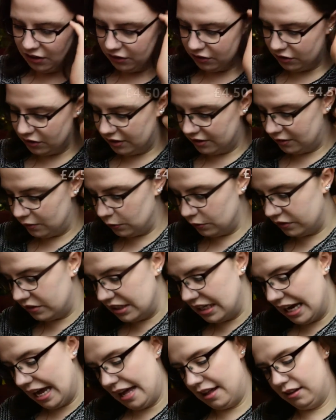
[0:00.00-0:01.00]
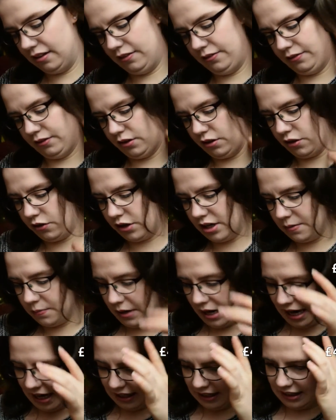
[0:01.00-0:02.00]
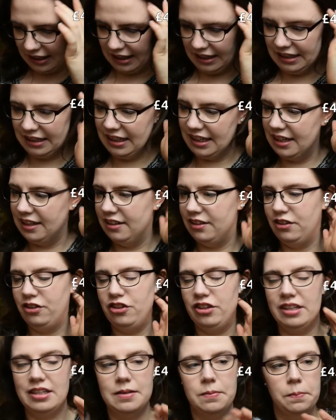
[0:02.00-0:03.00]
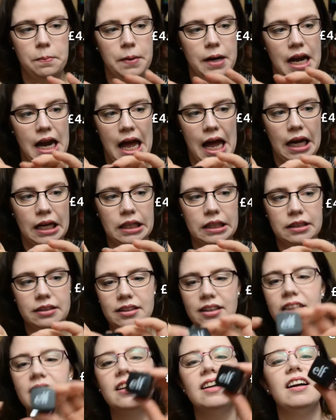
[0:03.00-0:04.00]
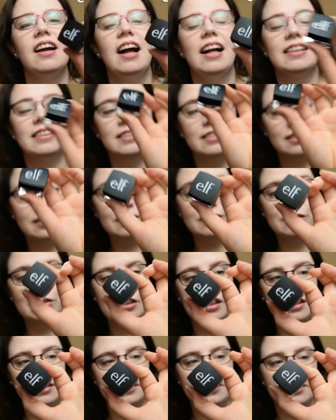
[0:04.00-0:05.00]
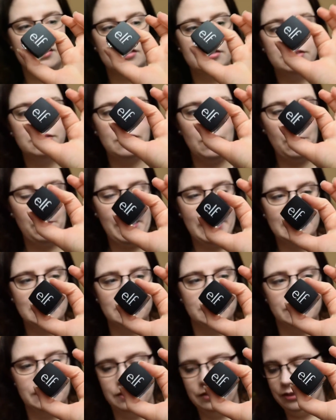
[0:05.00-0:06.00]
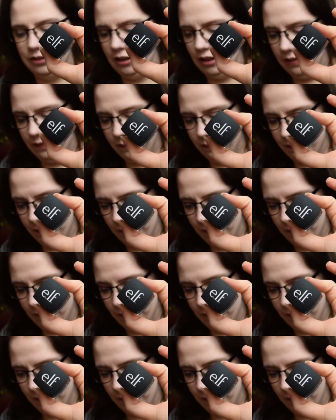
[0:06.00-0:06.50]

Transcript: So this was the e.l.f. cream eyeliner in the shade black, and this also cost £4.50.